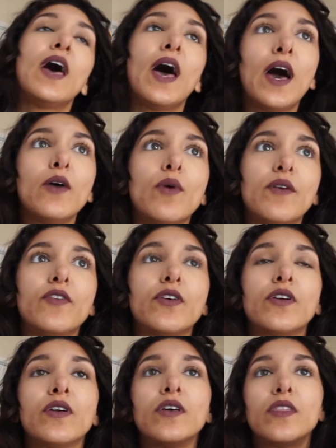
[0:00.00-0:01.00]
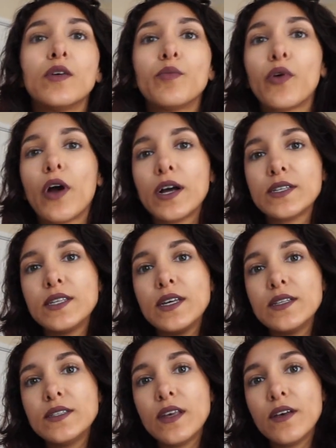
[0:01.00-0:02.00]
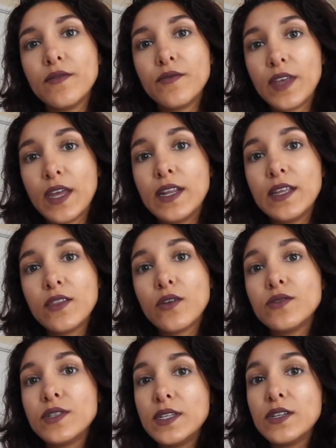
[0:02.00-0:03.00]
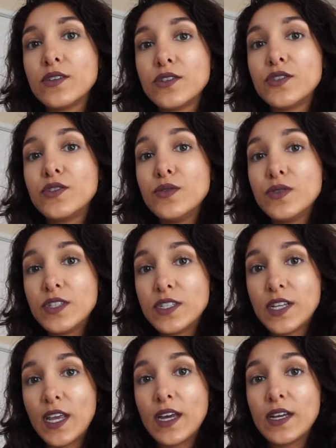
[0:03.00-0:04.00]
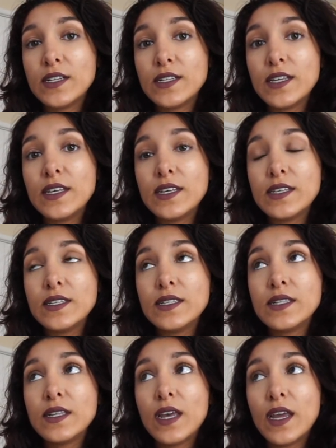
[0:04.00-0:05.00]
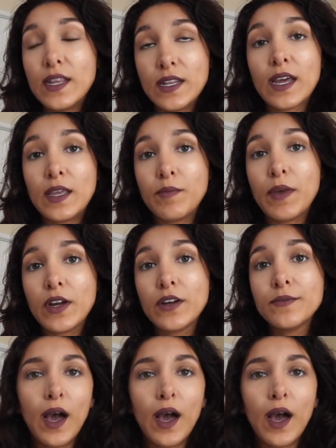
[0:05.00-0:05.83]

However, the process of getting those ears to stand is a nightmare.